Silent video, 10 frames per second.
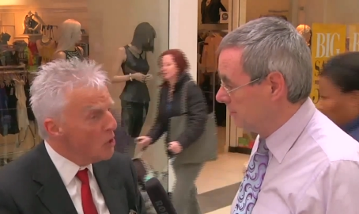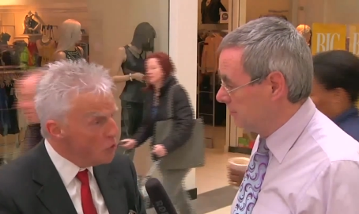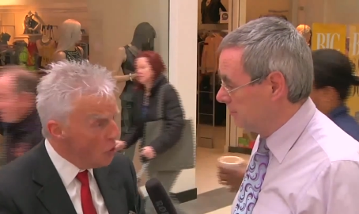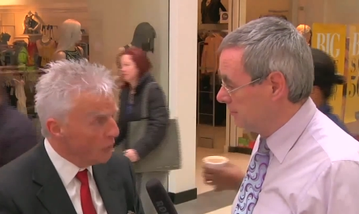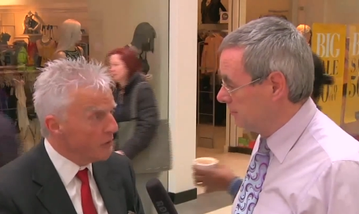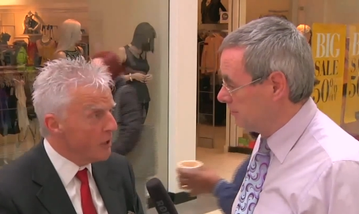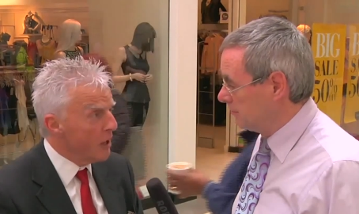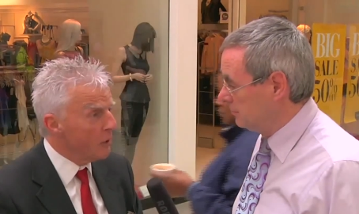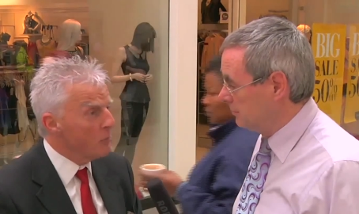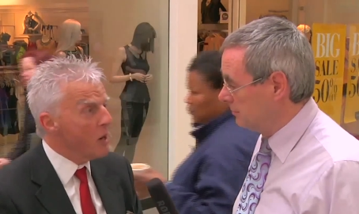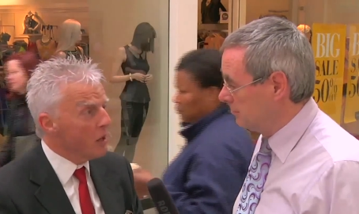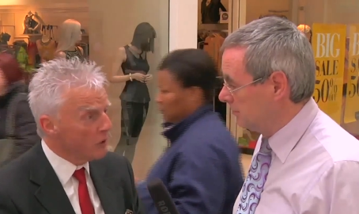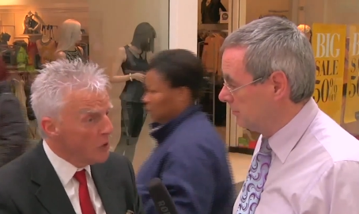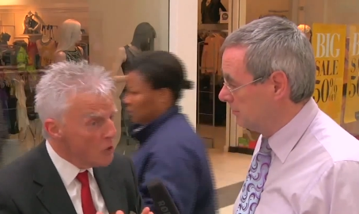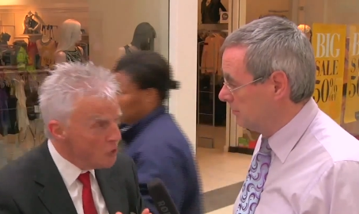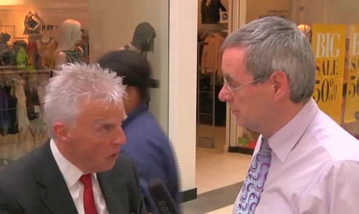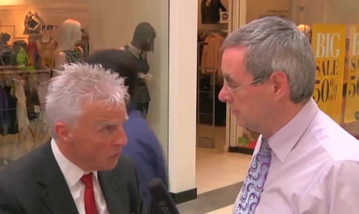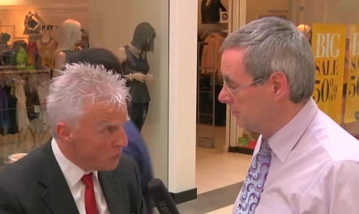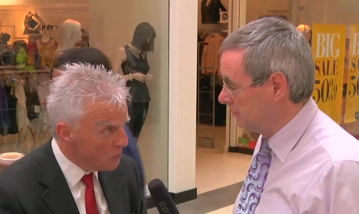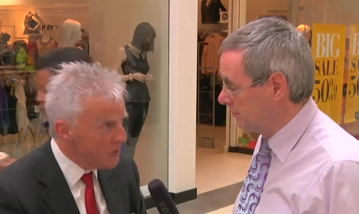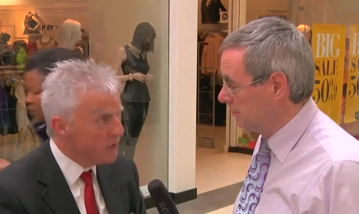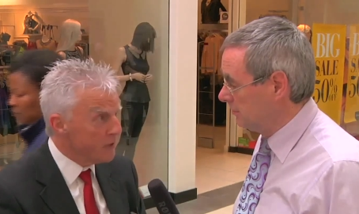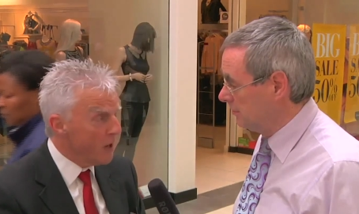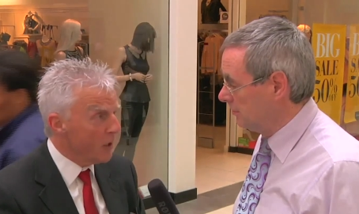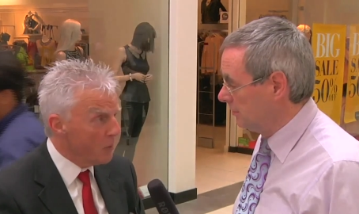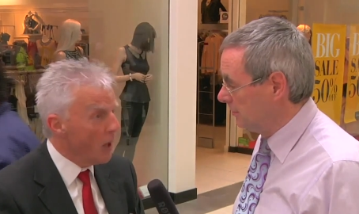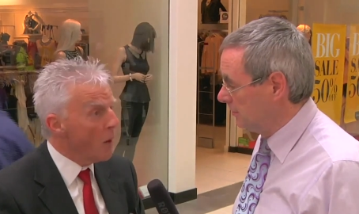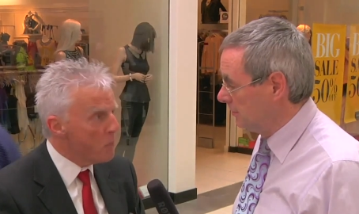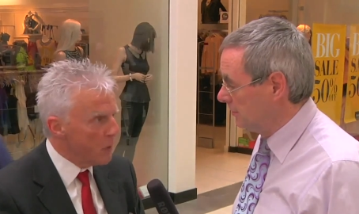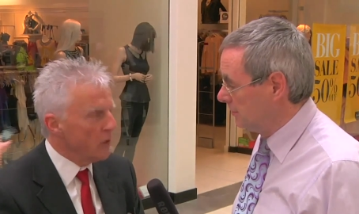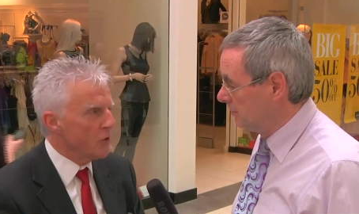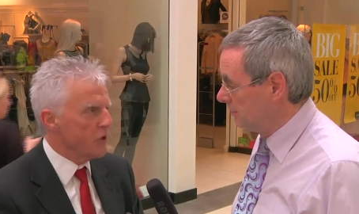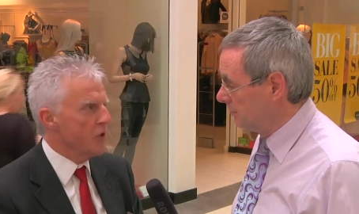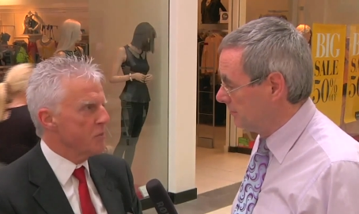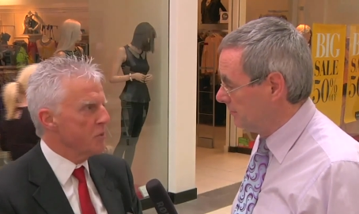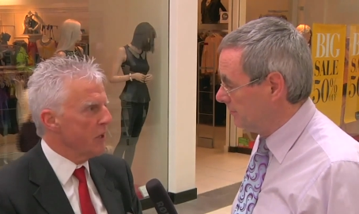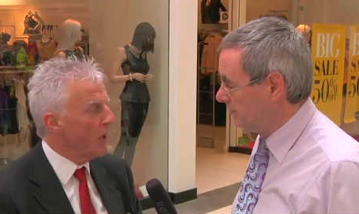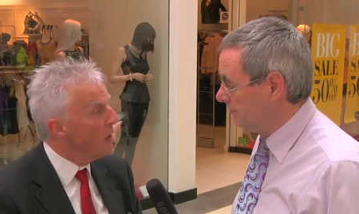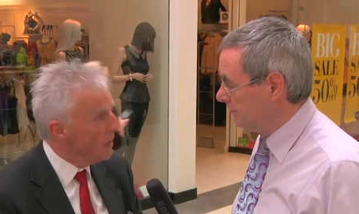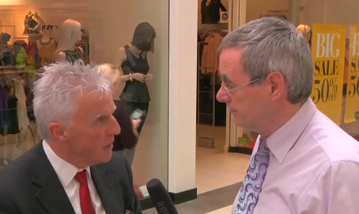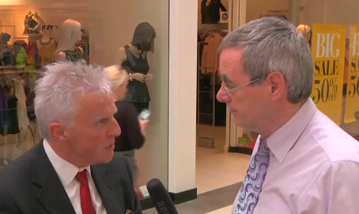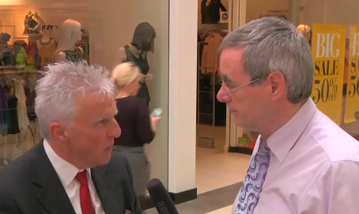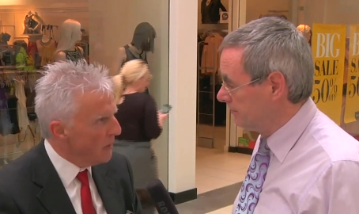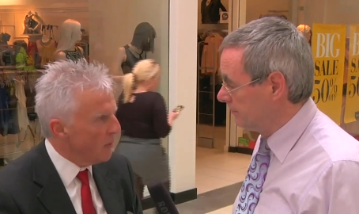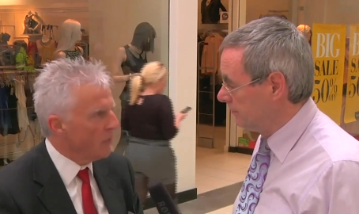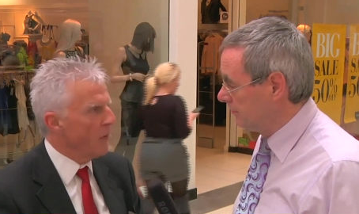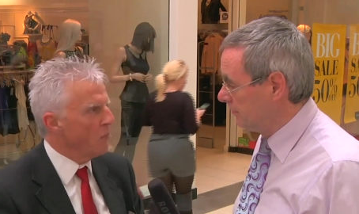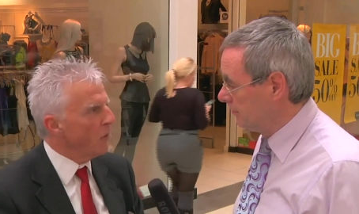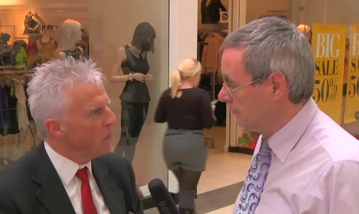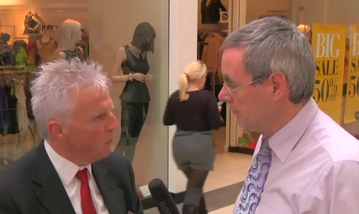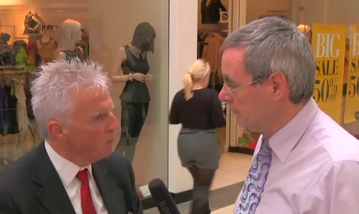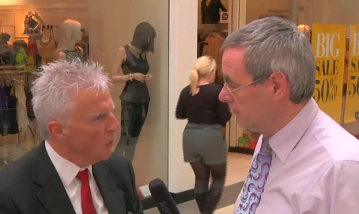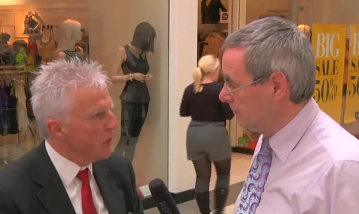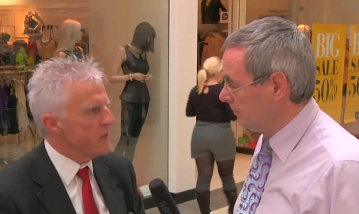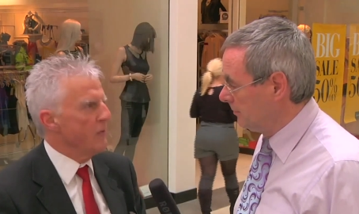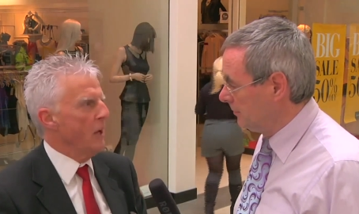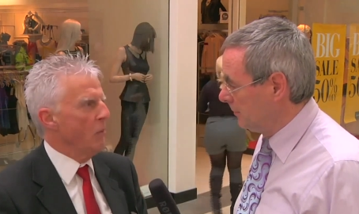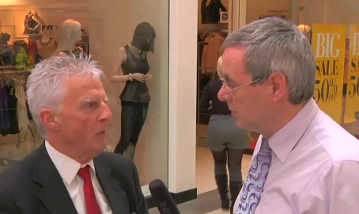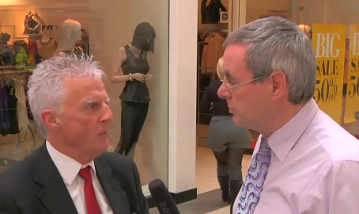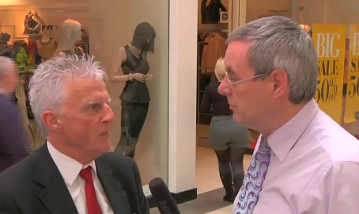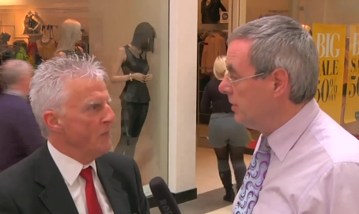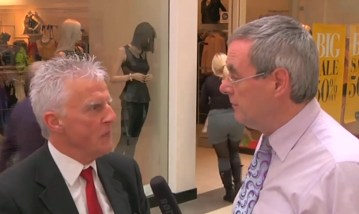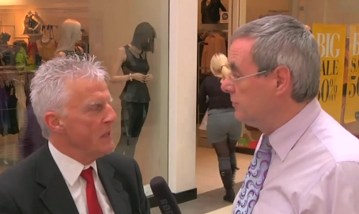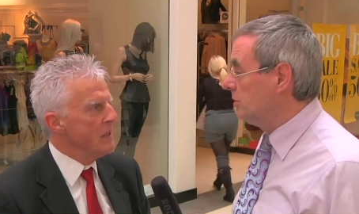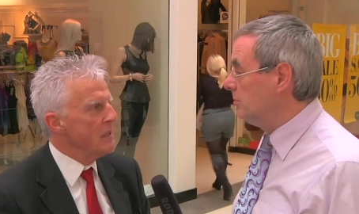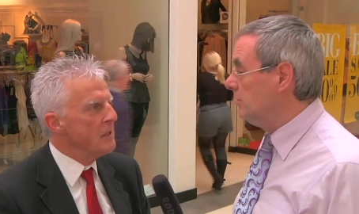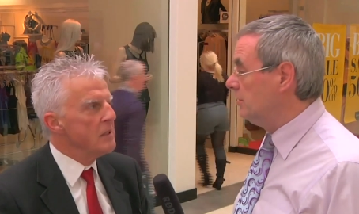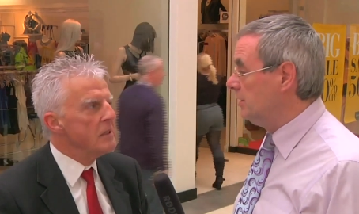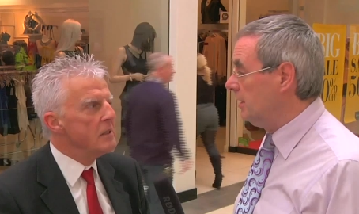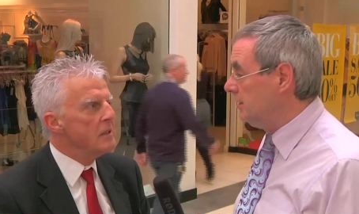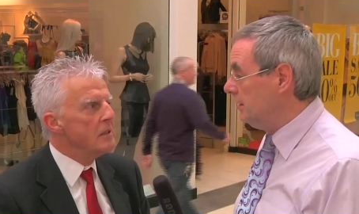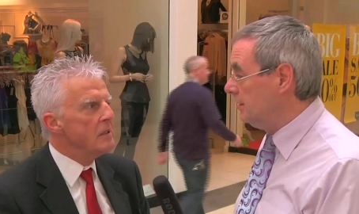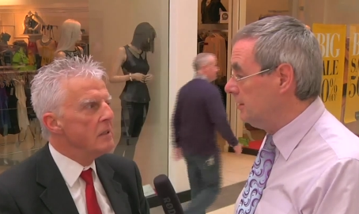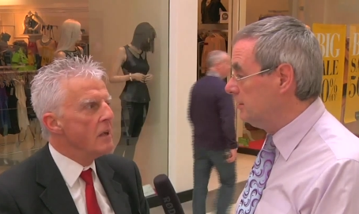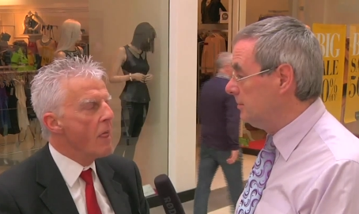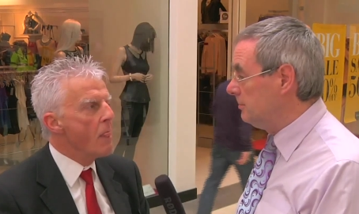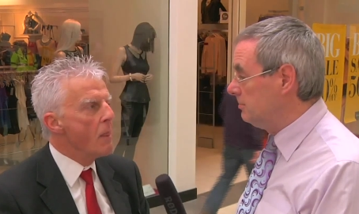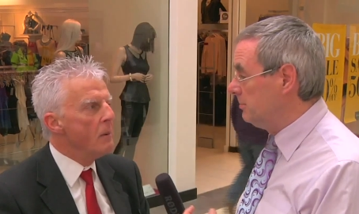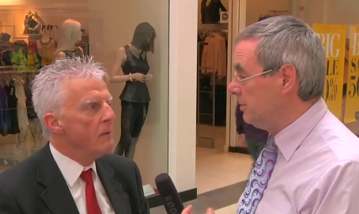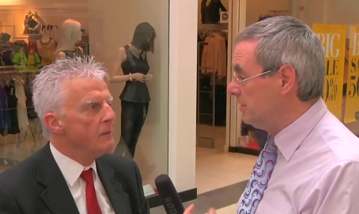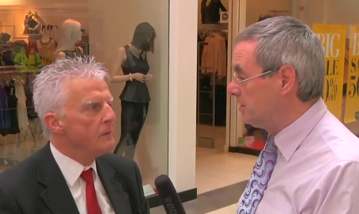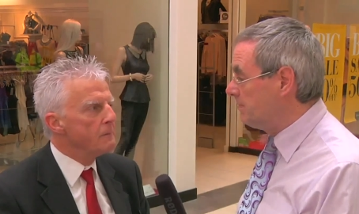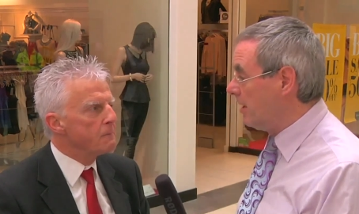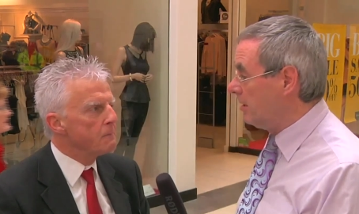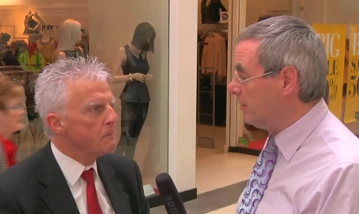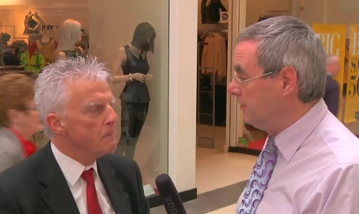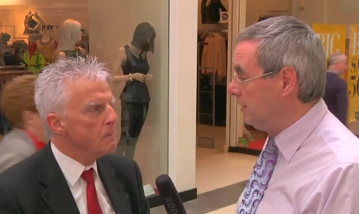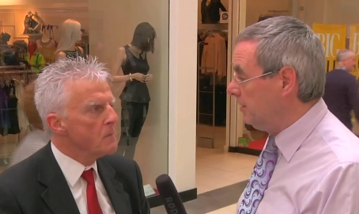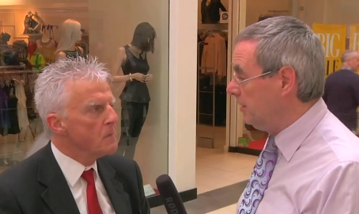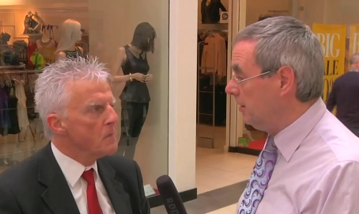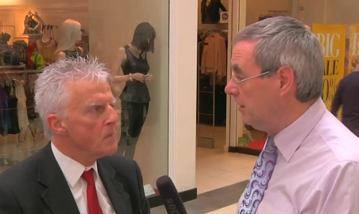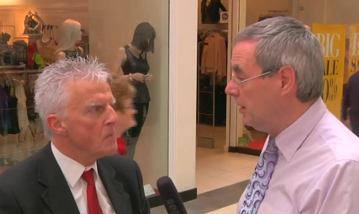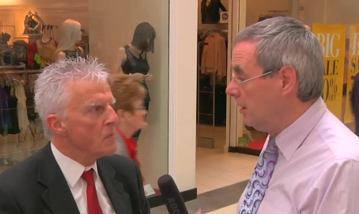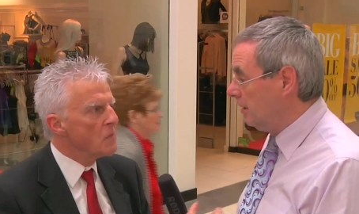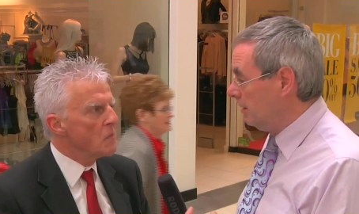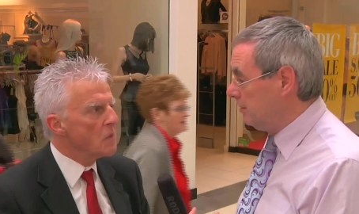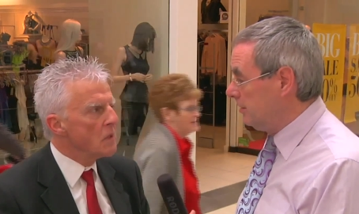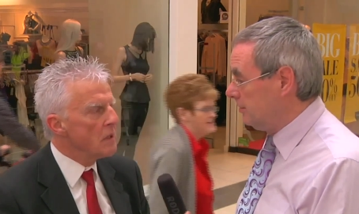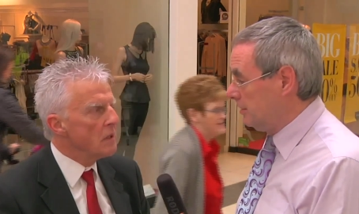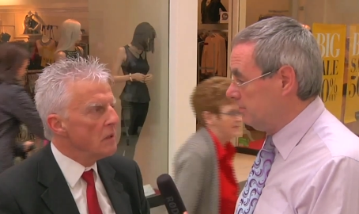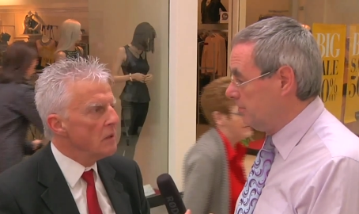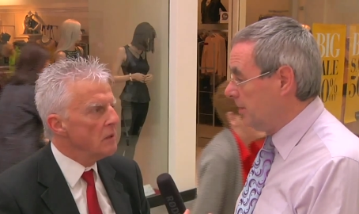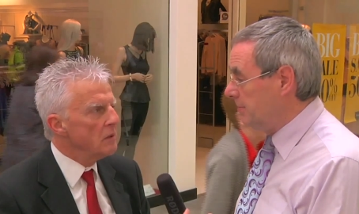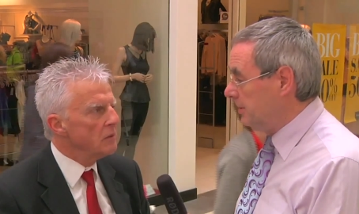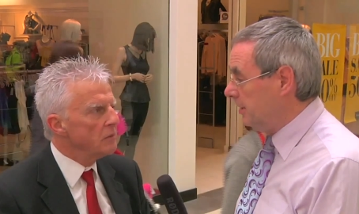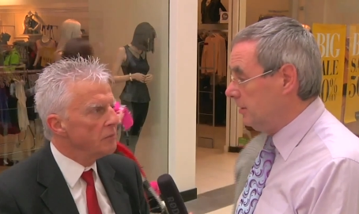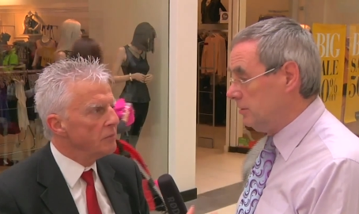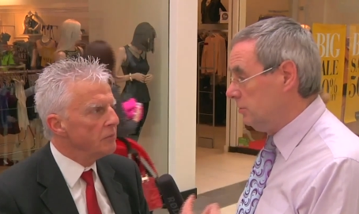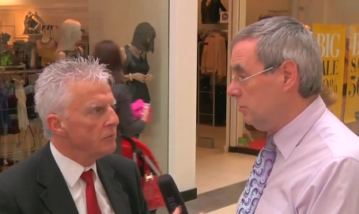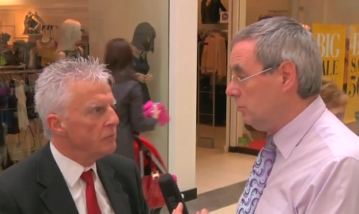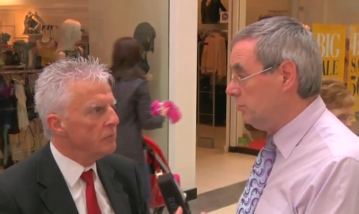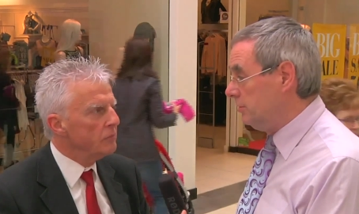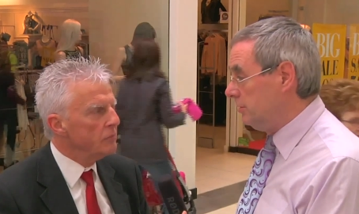Speaker 1: know their target market, know how to reach their target market, and bring those customers in and spend their, that, what money is available.
Speaker 2: So even somebody with an idea that uh, maybe a spark of an idea uh, that, that might be thinking you would,